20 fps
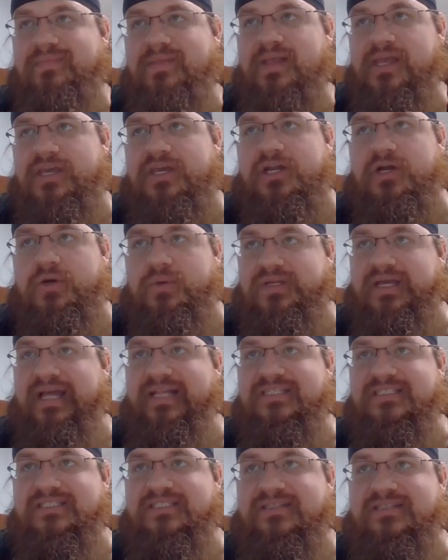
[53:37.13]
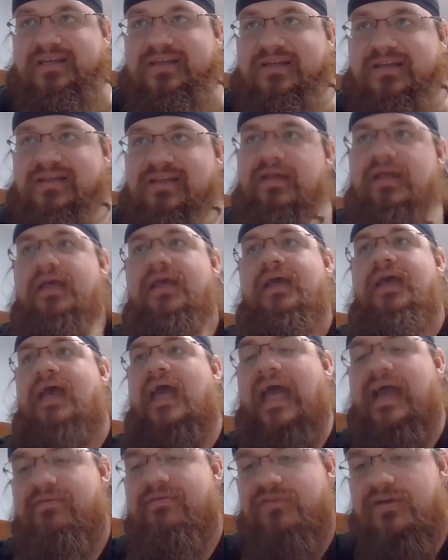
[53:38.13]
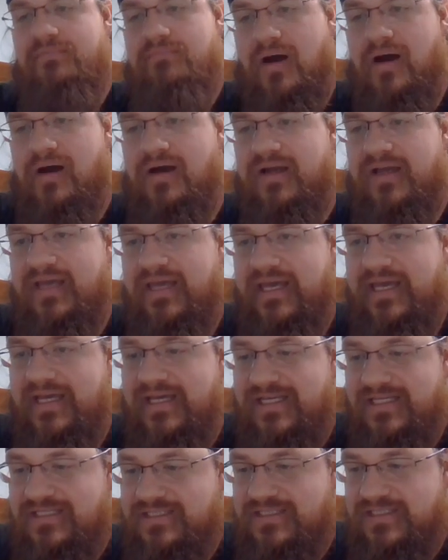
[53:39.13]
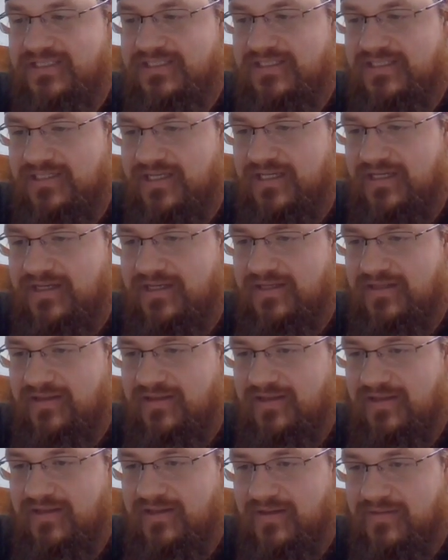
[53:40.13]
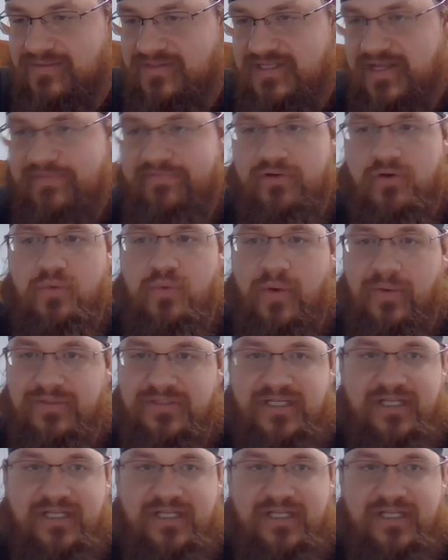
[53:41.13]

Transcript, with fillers: you know, it's every mug is you know different quotes.